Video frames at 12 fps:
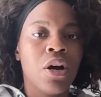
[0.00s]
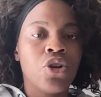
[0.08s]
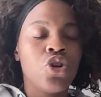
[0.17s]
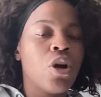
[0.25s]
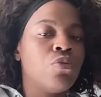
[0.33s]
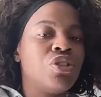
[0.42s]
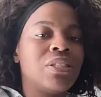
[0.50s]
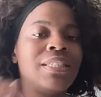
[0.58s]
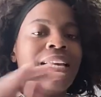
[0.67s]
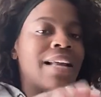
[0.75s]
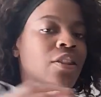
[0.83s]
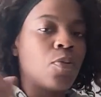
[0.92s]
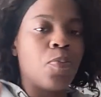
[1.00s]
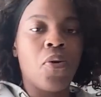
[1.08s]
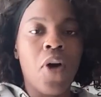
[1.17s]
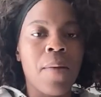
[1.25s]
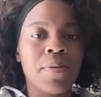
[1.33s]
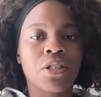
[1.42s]
You don't just get the
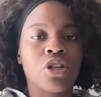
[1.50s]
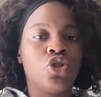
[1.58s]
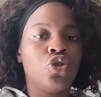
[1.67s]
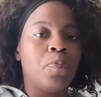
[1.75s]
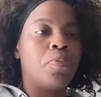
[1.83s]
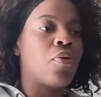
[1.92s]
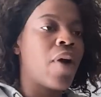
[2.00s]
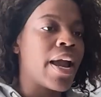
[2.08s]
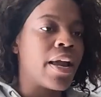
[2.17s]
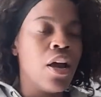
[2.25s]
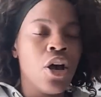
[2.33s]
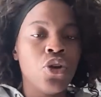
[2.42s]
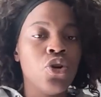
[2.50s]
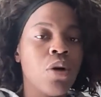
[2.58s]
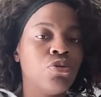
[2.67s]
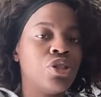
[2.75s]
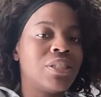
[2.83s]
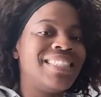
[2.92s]
promise because you pray. You
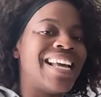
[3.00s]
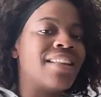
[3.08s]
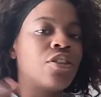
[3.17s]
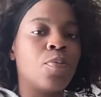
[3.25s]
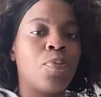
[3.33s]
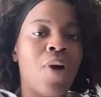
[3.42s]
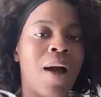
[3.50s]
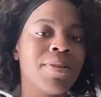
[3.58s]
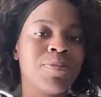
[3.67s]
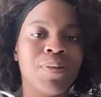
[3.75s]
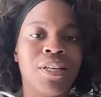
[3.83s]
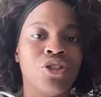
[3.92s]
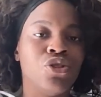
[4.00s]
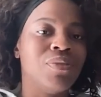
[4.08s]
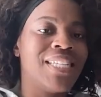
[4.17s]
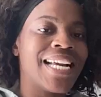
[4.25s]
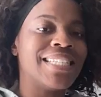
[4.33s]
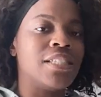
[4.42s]
don't just get the promise because you
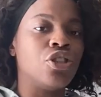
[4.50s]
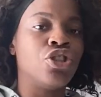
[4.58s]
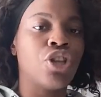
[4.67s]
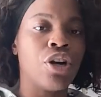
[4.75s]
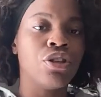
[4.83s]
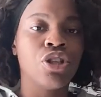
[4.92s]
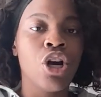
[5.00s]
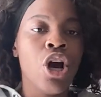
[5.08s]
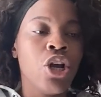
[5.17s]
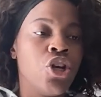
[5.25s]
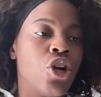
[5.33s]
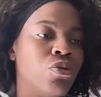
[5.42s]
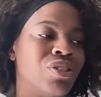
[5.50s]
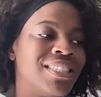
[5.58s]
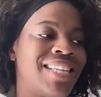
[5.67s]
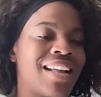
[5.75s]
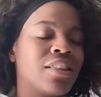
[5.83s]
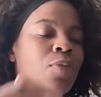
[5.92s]
dance in church. You don't just
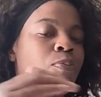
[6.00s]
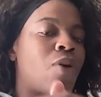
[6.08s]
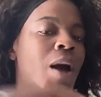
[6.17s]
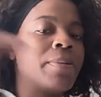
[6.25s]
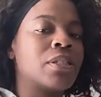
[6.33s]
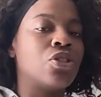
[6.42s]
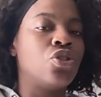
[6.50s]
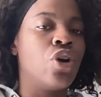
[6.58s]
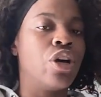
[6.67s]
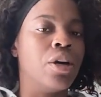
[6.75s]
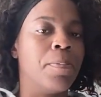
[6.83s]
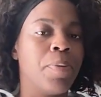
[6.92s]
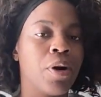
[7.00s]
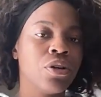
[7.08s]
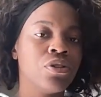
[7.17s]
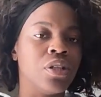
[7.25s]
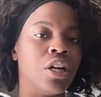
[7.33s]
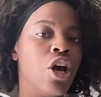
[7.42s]
get the promise because you're a good
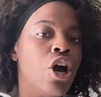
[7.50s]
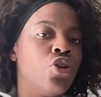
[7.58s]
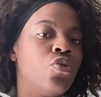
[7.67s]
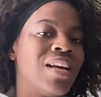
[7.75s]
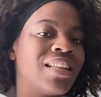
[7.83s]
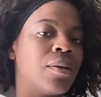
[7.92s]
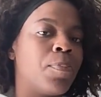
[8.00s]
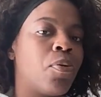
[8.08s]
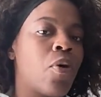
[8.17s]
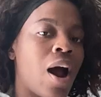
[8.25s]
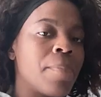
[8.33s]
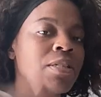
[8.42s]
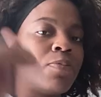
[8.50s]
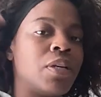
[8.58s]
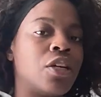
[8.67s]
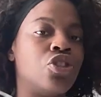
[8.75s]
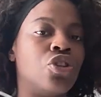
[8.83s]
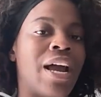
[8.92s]
person. You get the promise
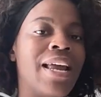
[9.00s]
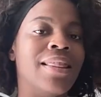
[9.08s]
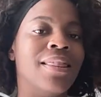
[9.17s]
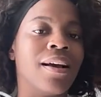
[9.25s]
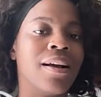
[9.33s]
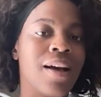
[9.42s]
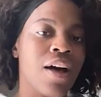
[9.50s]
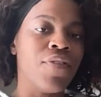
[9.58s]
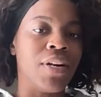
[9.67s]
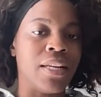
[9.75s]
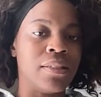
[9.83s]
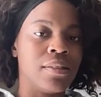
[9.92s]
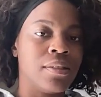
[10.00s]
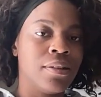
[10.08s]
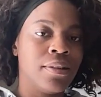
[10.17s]
because you're in the covenant.